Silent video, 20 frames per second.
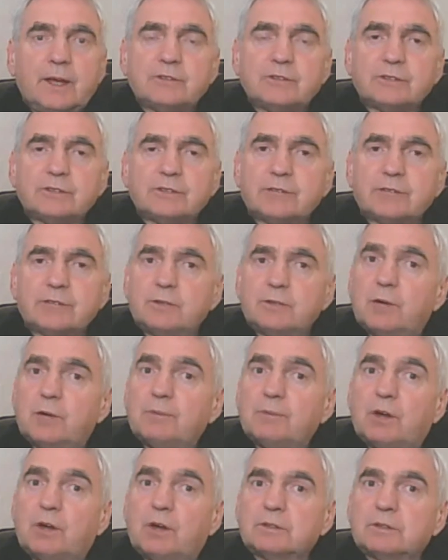And she said, no,
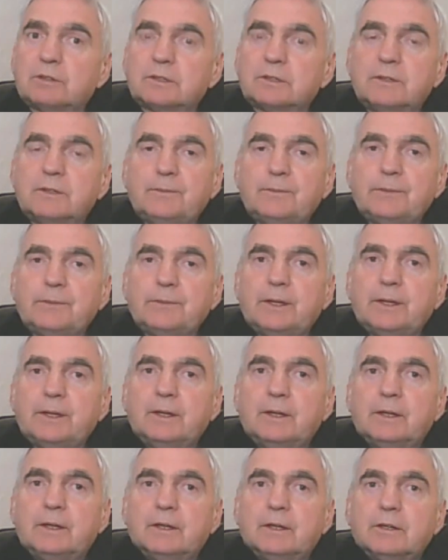I'm not.
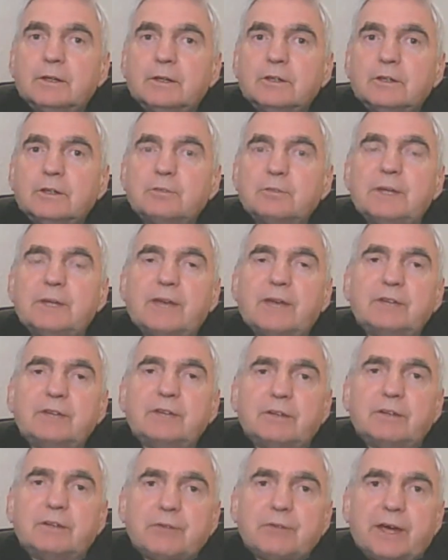He's been
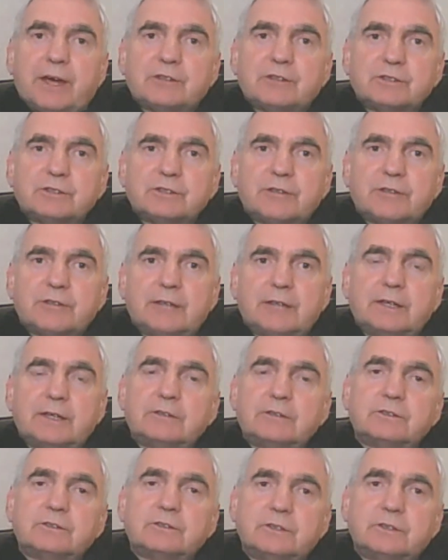having an affair, she said,
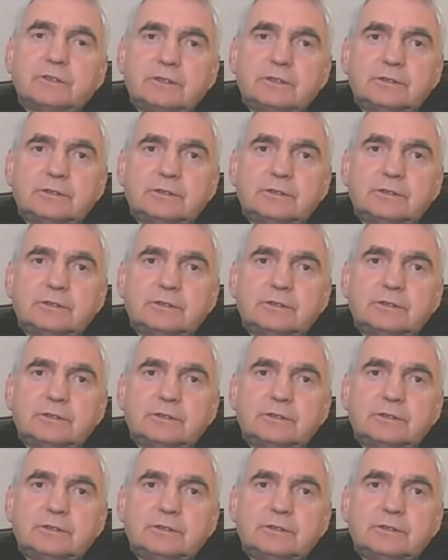and